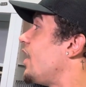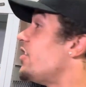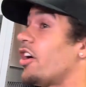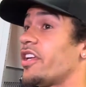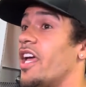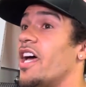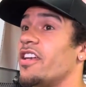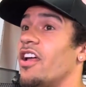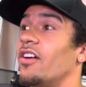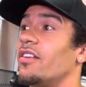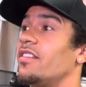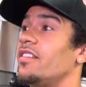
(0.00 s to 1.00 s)
Not yet,
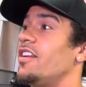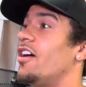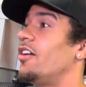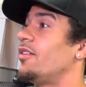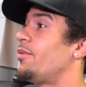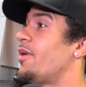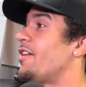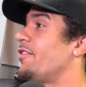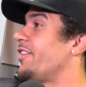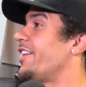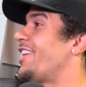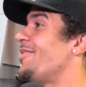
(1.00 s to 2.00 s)
no.
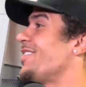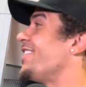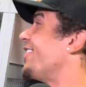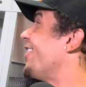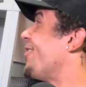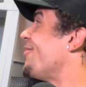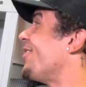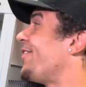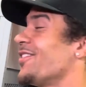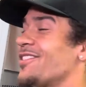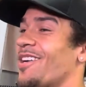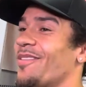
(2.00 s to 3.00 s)
Whenever he comes in here, that'll be the
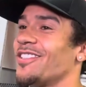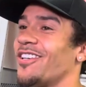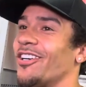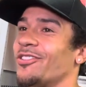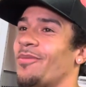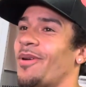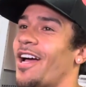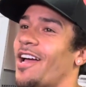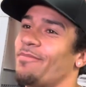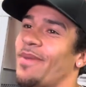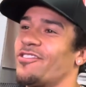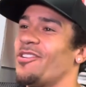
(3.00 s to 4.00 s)
first time I talk to him. I
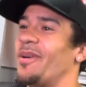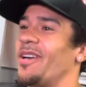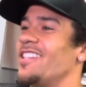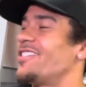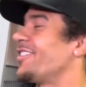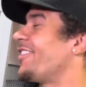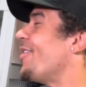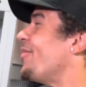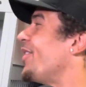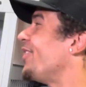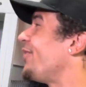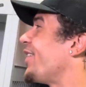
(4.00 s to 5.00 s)
messaged him on Instagram,
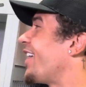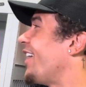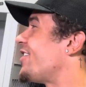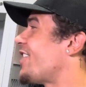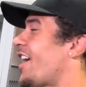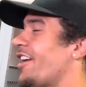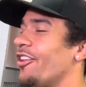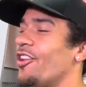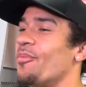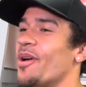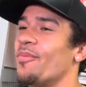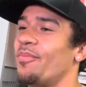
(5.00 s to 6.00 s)
and we kind of chatted a
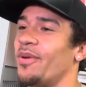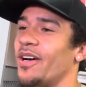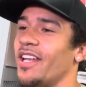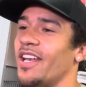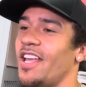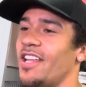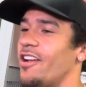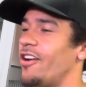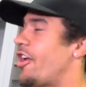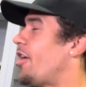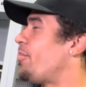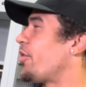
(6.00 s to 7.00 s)
little bit, but no,
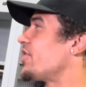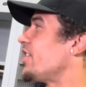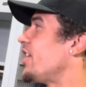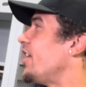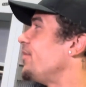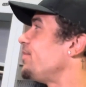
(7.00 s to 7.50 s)
not in person yet.